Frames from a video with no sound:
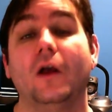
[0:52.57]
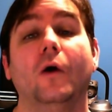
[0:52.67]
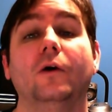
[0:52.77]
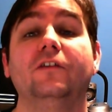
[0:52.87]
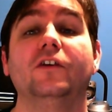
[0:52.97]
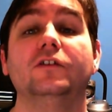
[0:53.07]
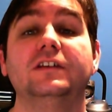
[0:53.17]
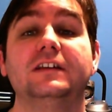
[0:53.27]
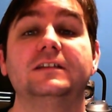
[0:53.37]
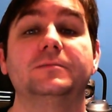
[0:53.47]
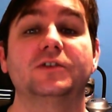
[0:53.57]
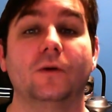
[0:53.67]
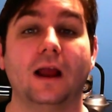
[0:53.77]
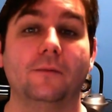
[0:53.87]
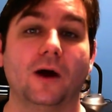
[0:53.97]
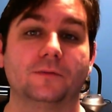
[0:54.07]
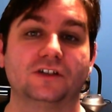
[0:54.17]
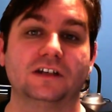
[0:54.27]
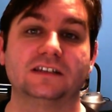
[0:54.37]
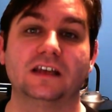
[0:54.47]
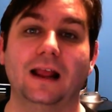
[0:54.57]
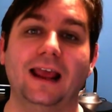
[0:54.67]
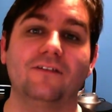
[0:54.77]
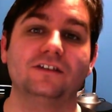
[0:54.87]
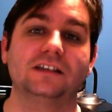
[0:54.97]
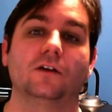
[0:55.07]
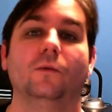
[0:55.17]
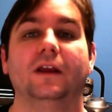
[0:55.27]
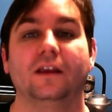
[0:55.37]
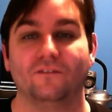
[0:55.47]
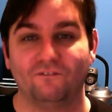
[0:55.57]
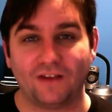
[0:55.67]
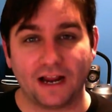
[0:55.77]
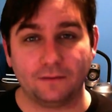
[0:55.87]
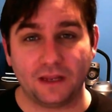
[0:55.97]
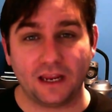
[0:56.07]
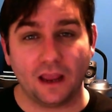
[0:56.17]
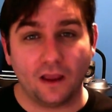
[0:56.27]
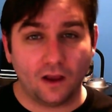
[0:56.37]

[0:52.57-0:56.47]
or even go to the subscribe option to see every single way you can find me